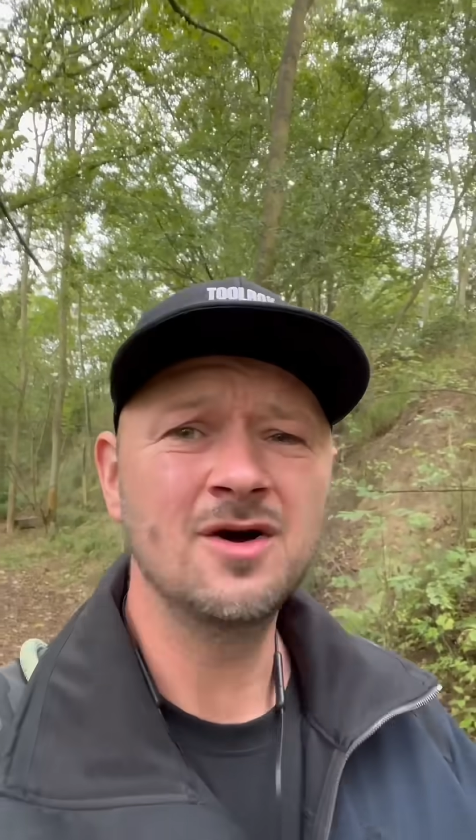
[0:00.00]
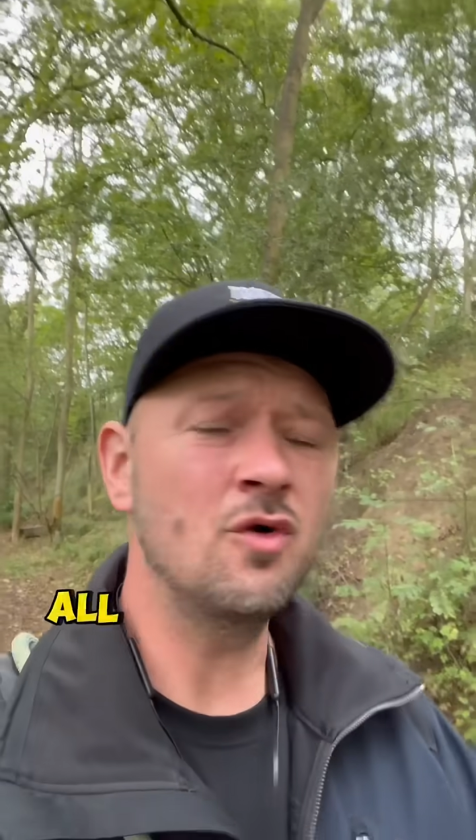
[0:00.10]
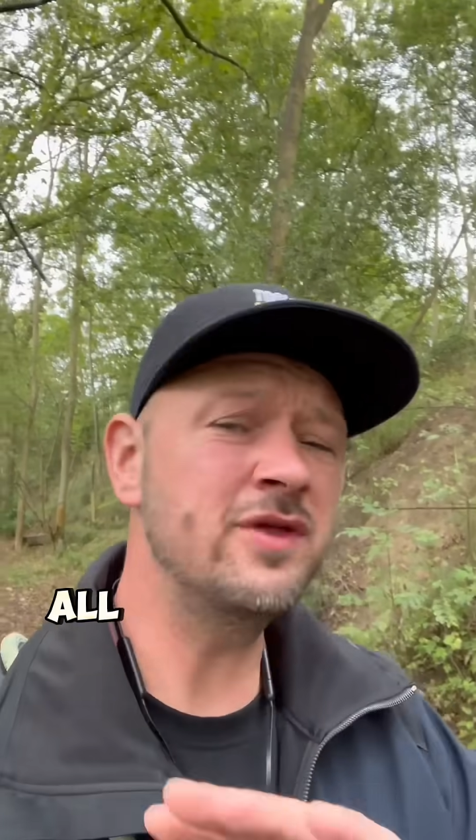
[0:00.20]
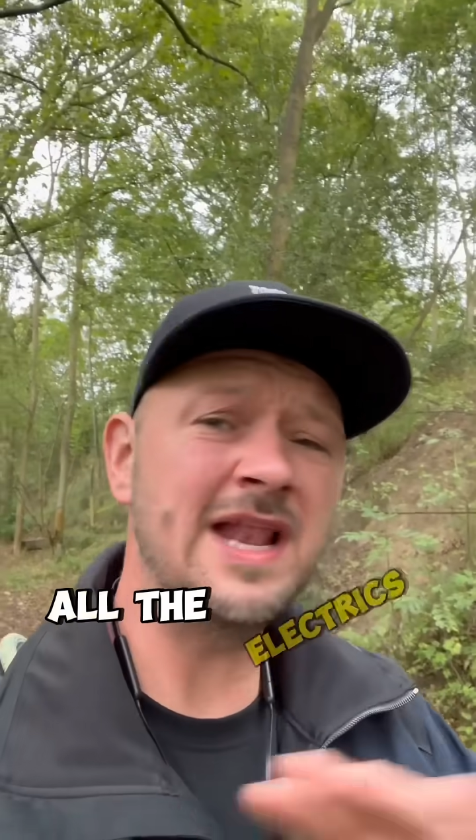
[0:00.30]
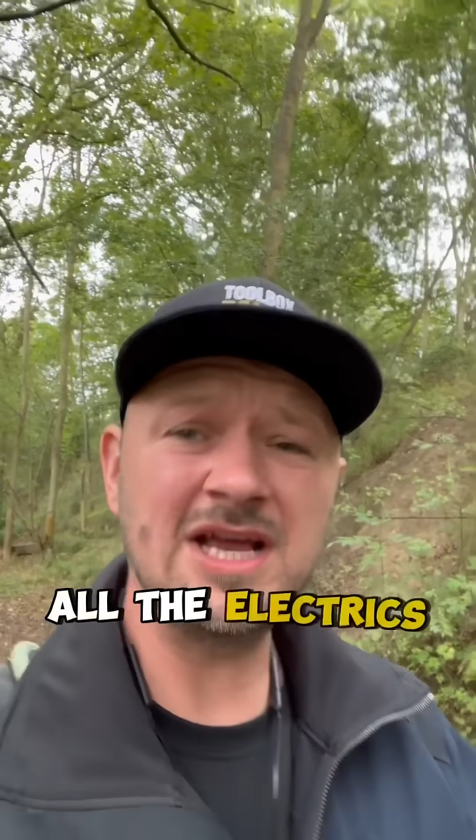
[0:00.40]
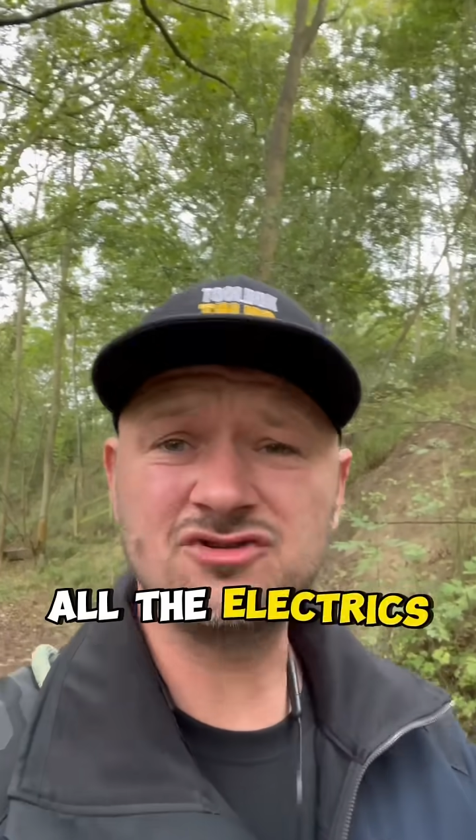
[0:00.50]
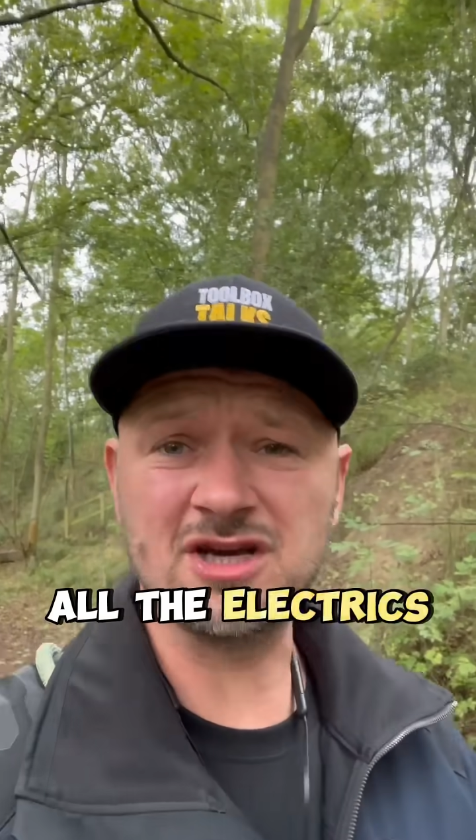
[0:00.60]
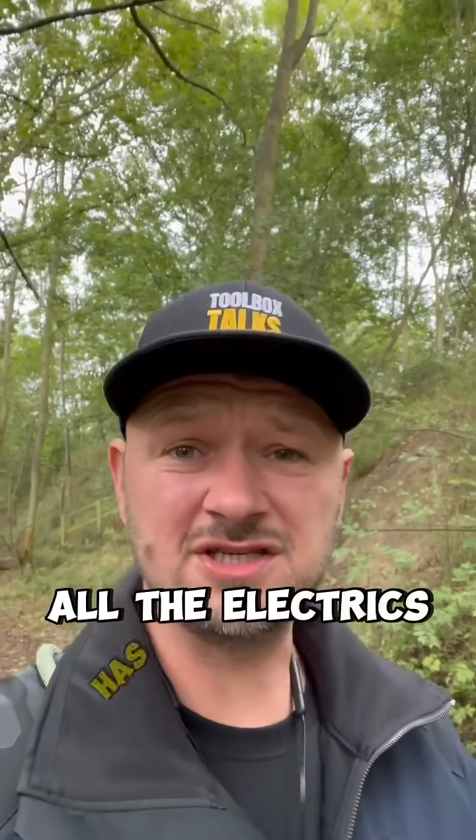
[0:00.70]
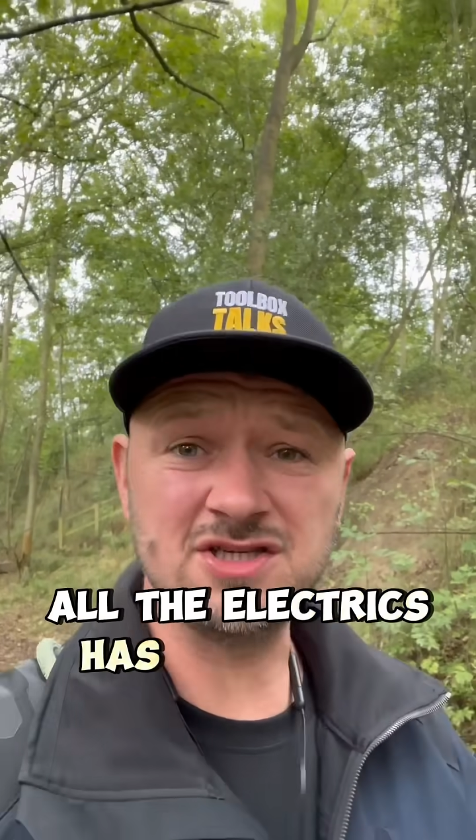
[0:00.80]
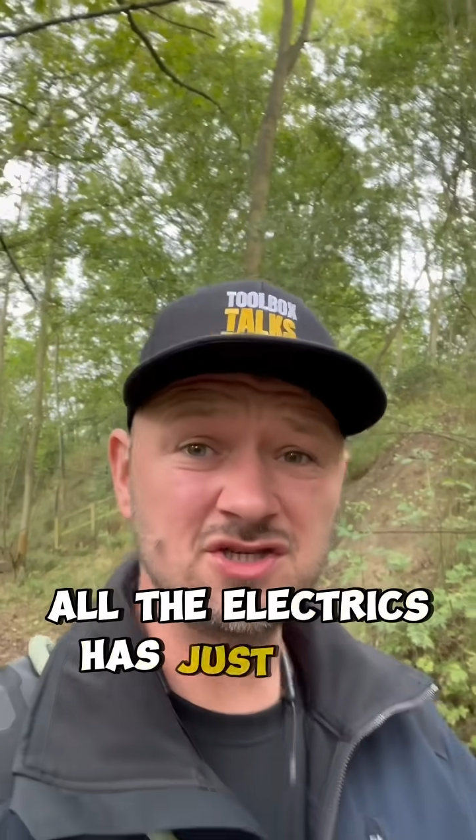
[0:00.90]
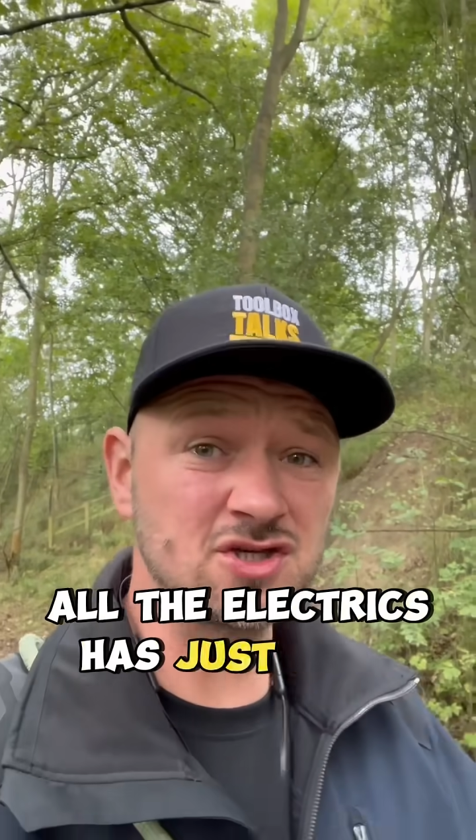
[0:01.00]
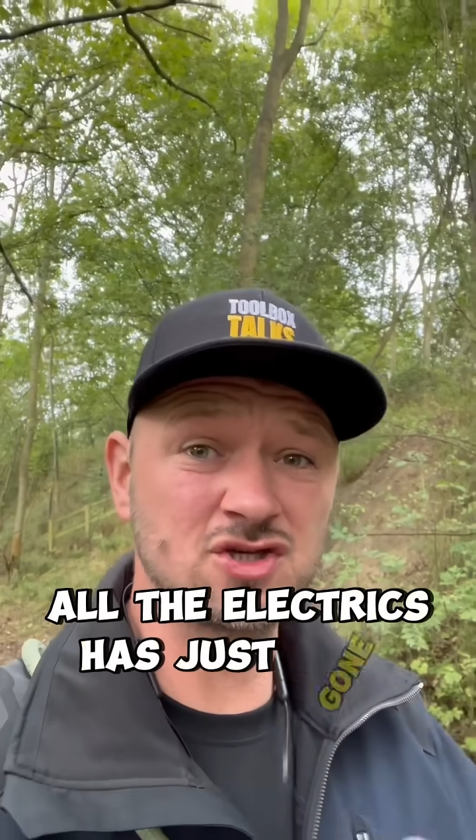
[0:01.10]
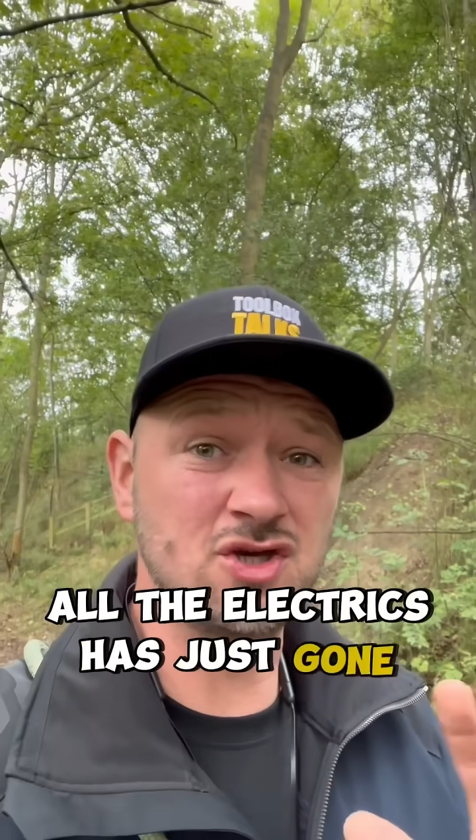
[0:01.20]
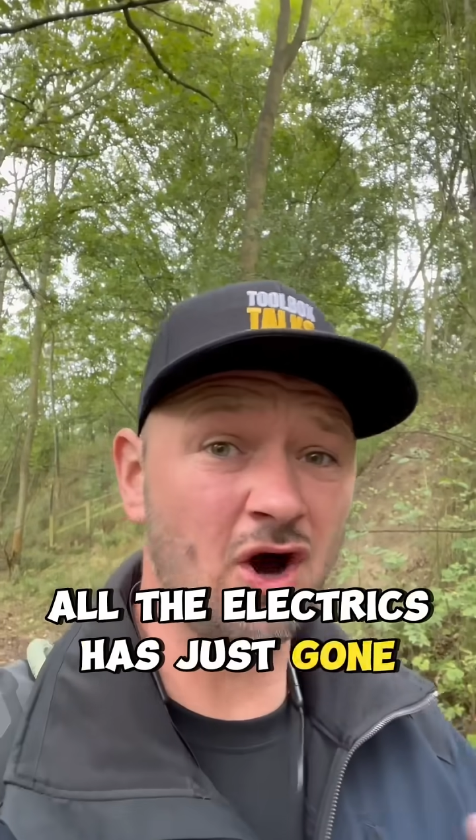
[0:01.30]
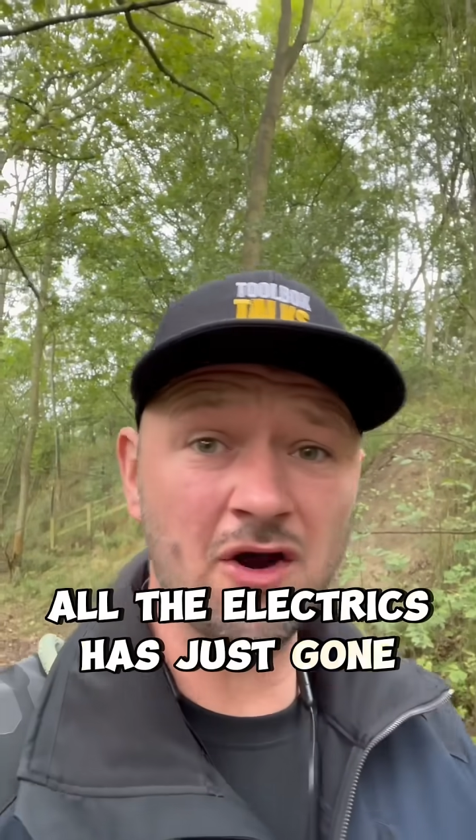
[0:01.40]
all the electrics has just
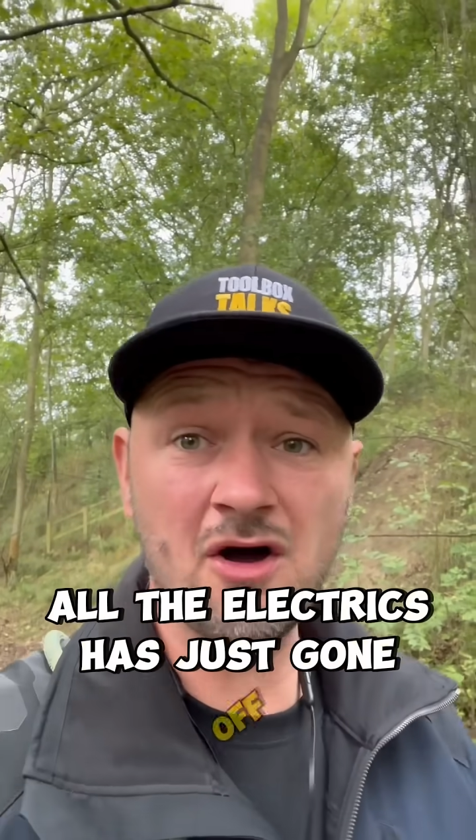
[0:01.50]
gone